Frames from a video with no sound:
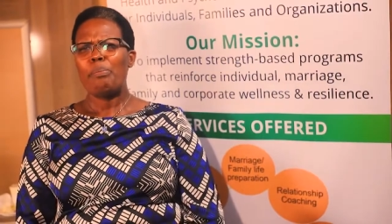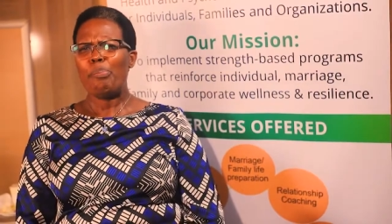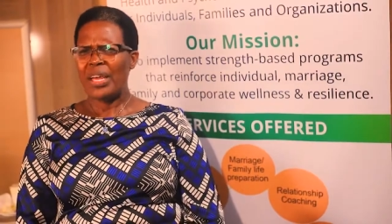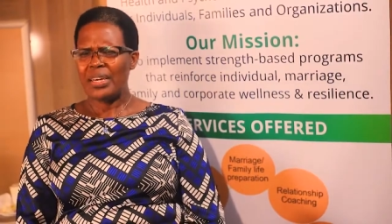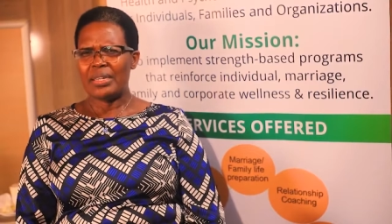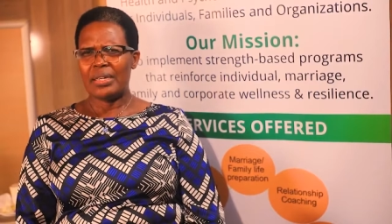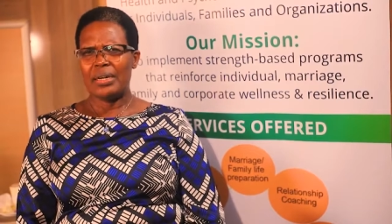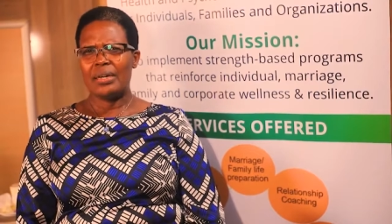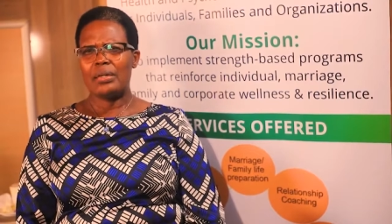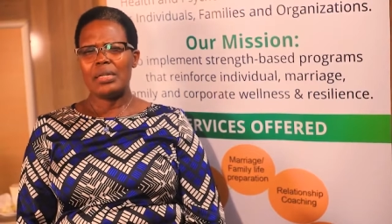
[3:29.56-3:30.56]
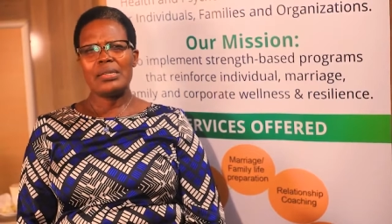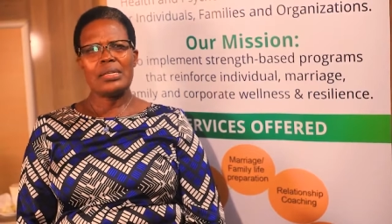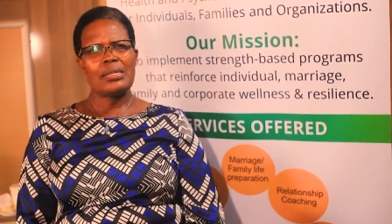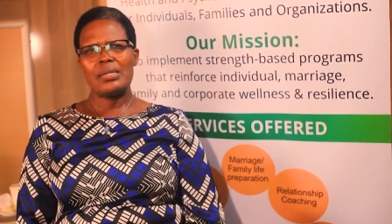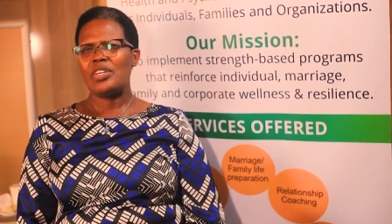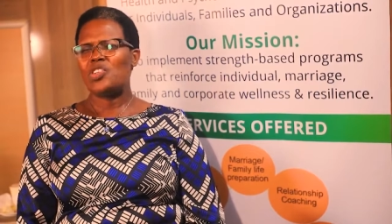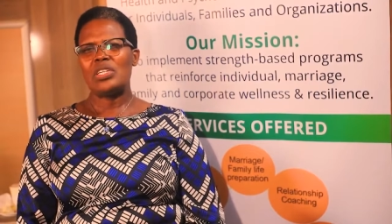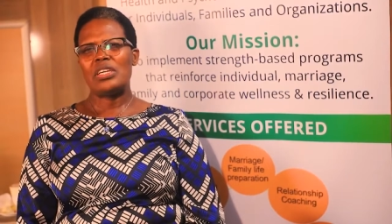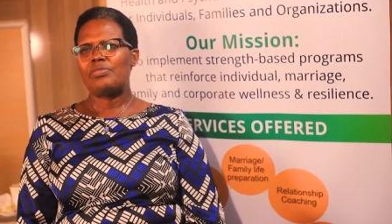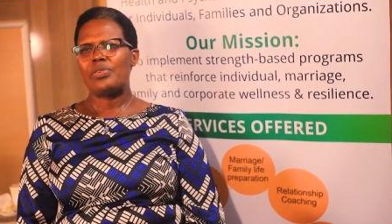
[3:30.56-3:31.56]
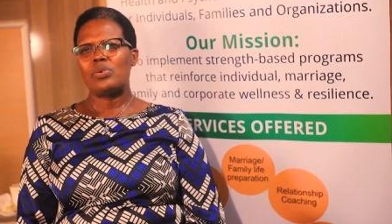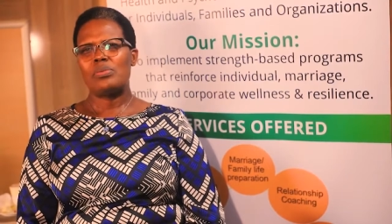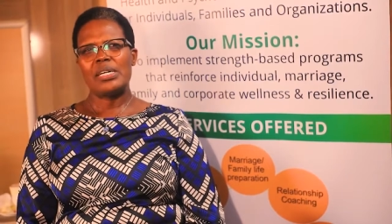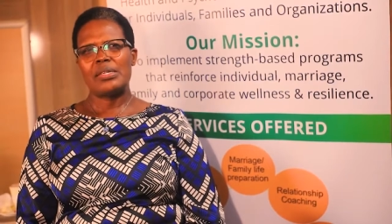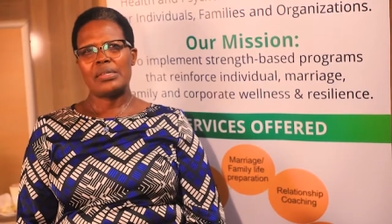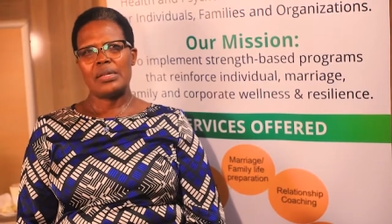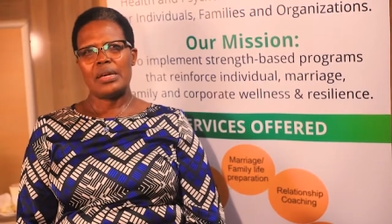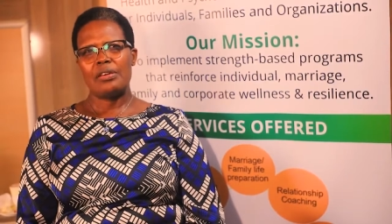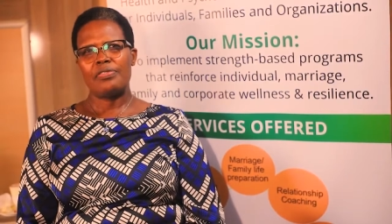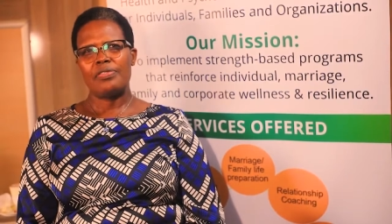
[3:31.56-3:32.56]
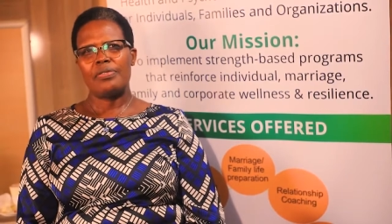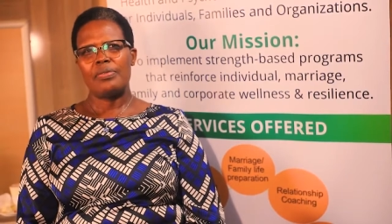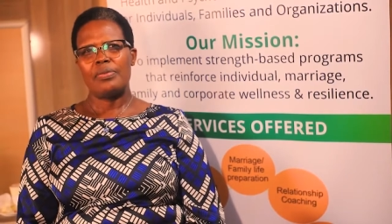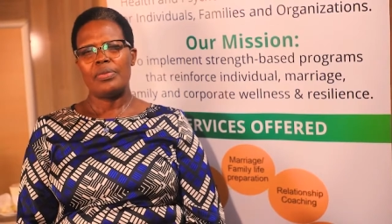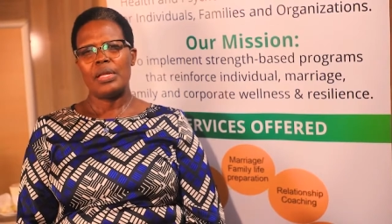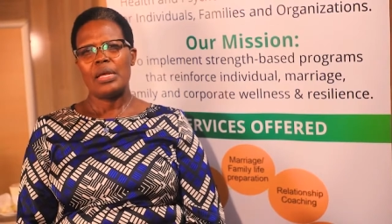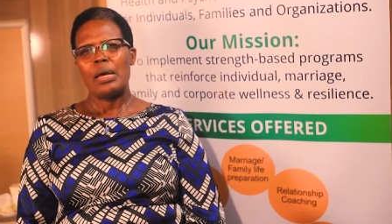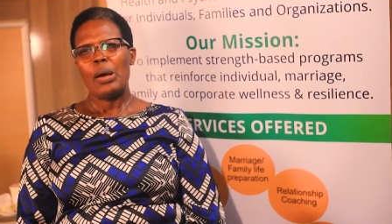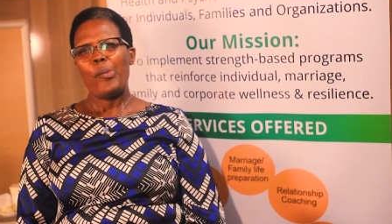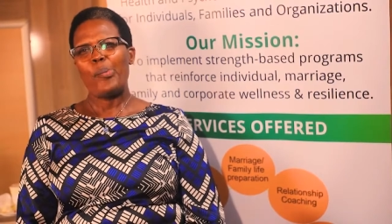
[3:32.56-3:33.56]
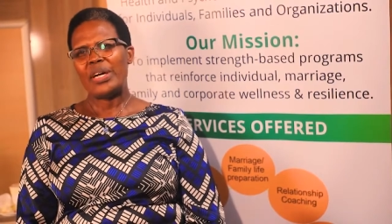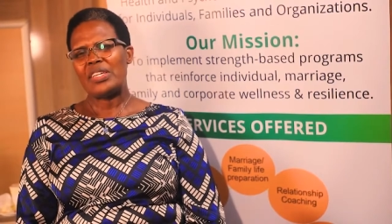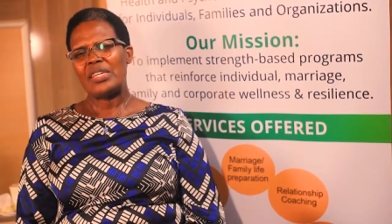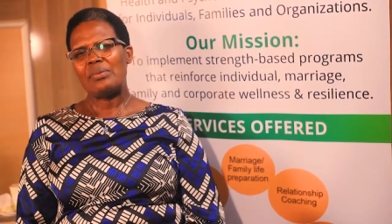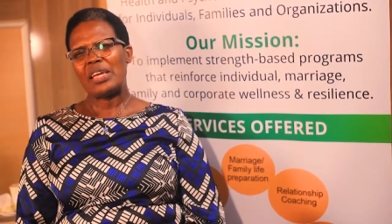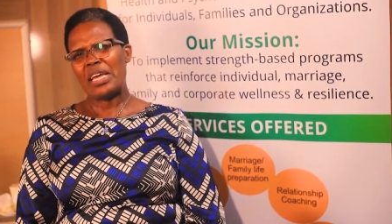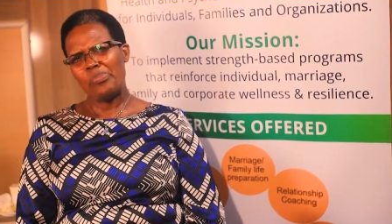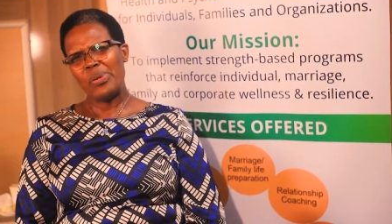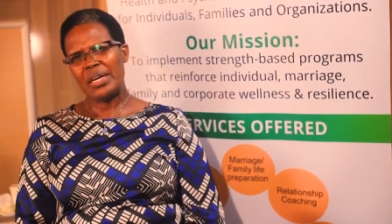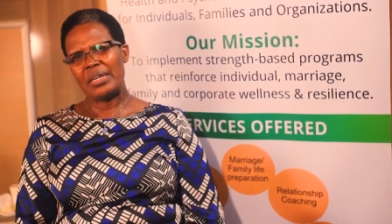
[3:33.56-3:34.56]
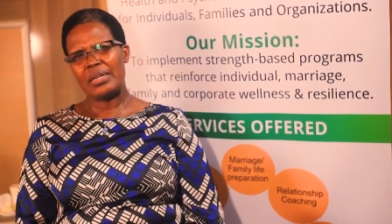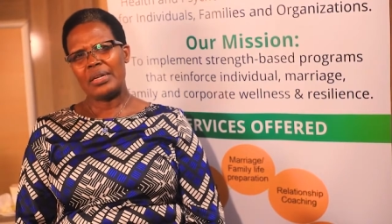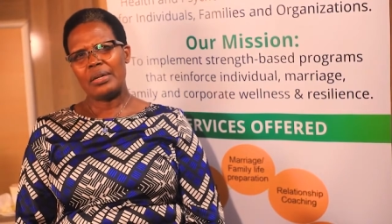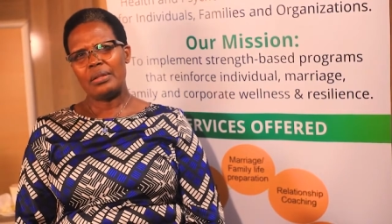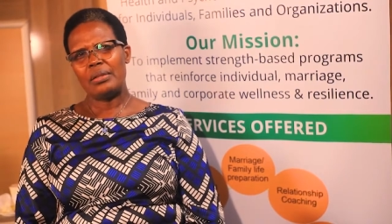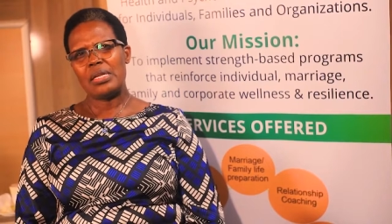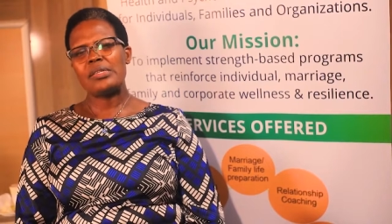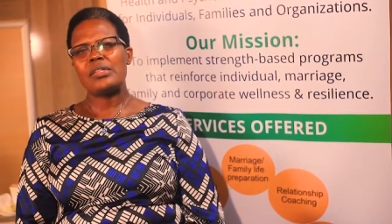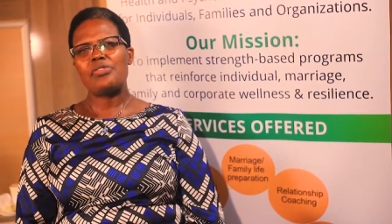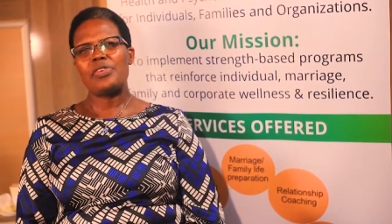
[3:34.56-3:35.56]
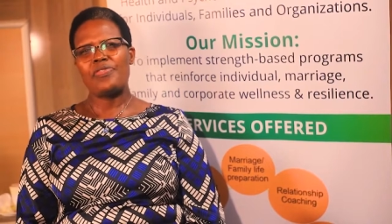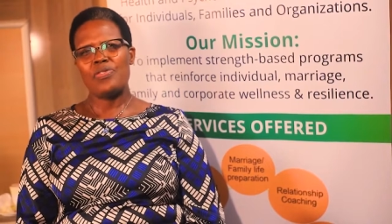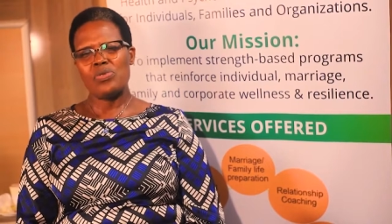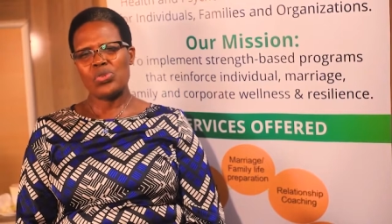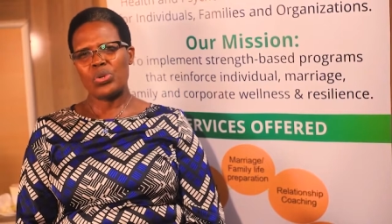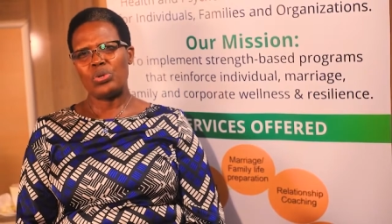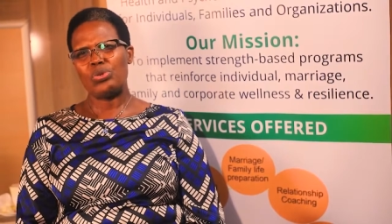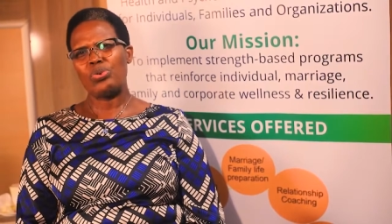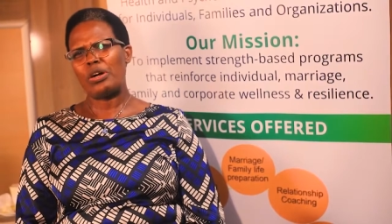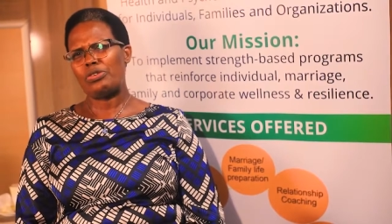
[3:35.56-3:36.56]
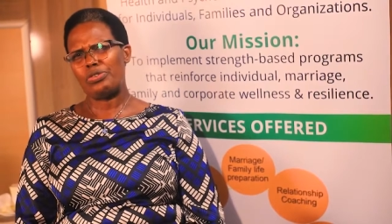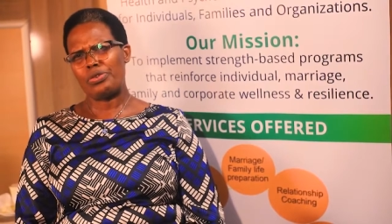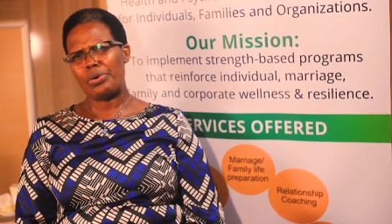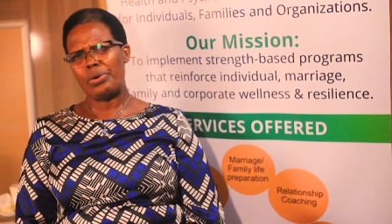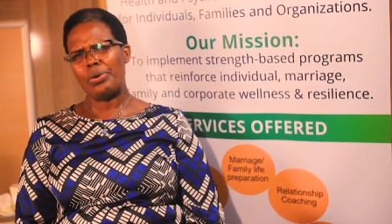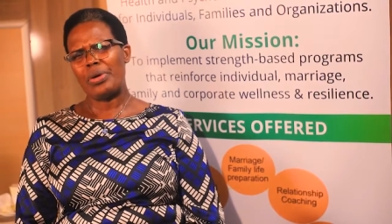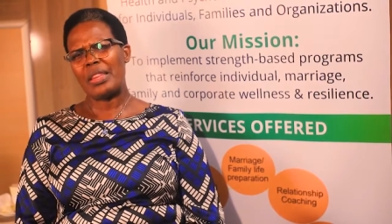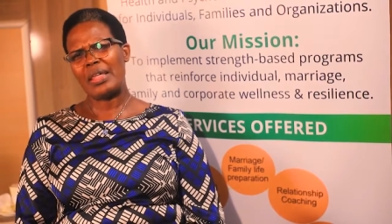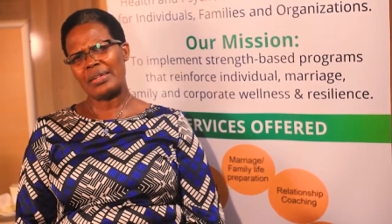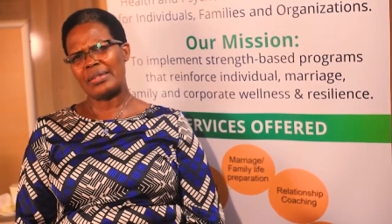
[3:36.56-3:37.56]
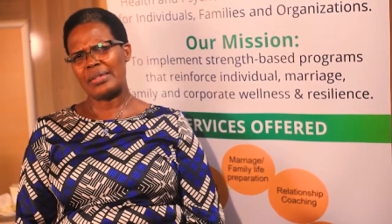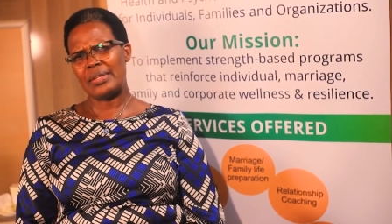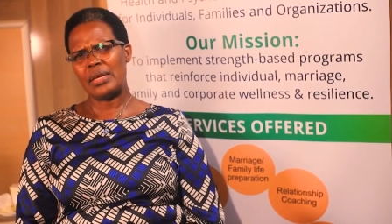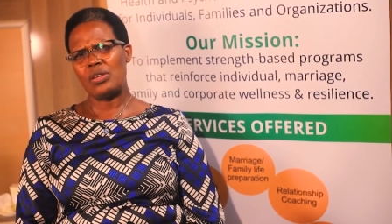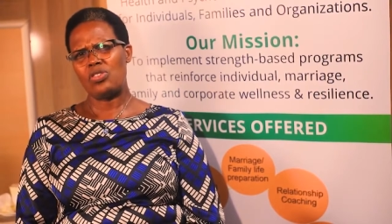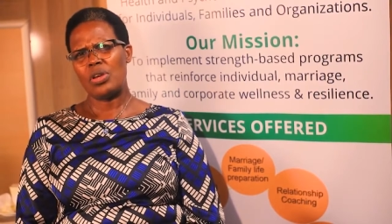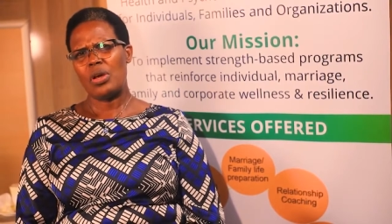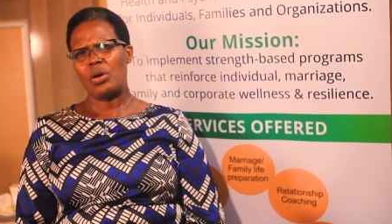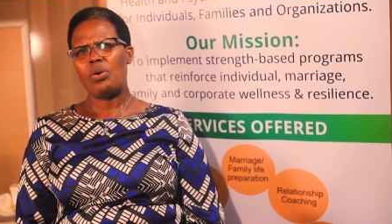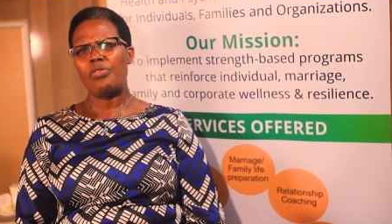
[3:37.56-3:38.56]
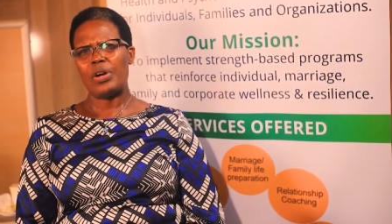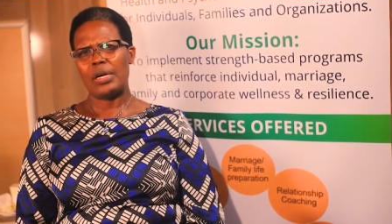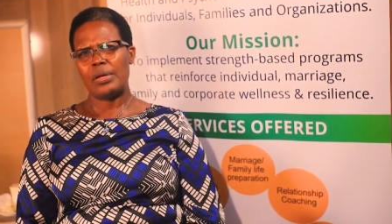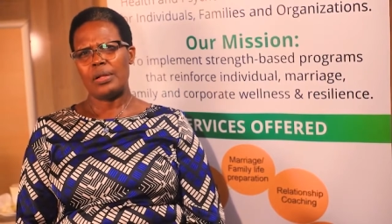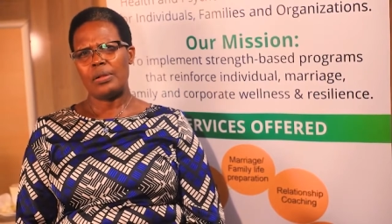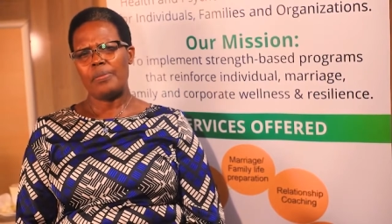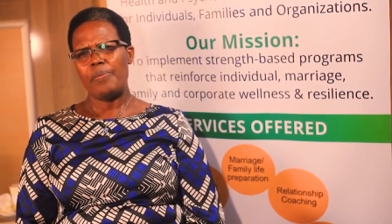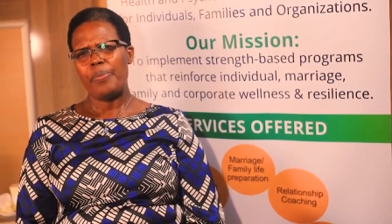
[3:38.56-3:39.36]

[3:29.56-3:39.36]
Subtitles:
Being a girl is a stage in every woman's life, but keeping a girl is the refusal to outgrow that stage of a girl.